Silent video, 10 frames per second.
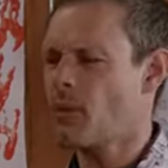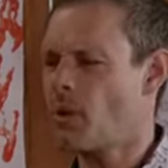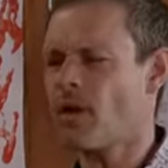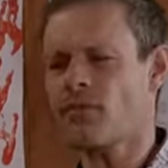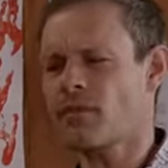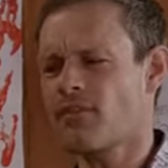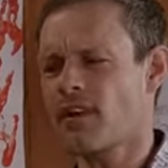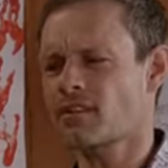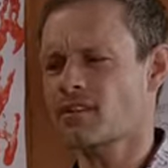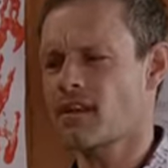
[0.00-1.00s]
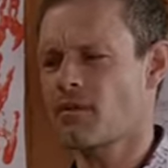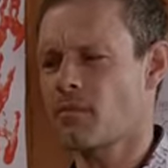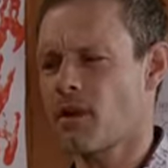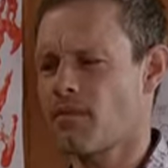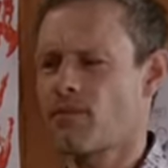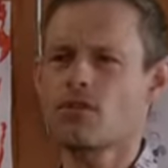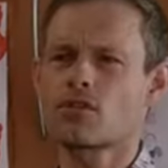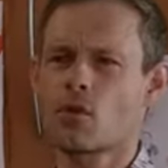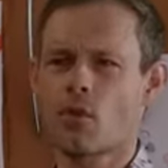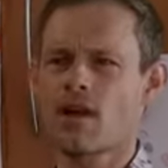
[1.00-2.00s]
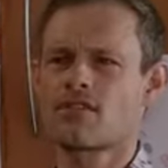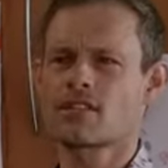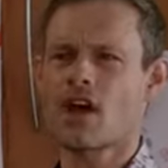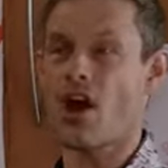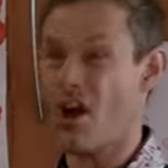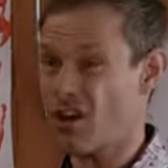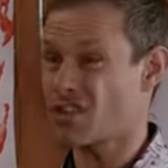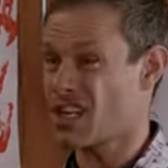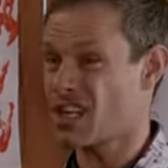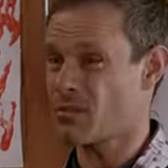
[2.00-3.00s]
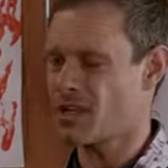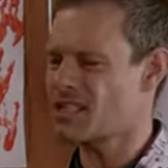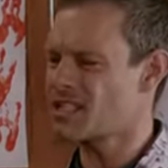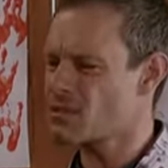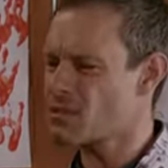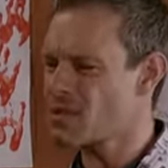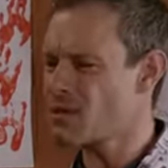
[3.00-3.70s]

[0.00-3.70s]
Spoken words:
Apart from the fact my future wife's arch-enemy seems to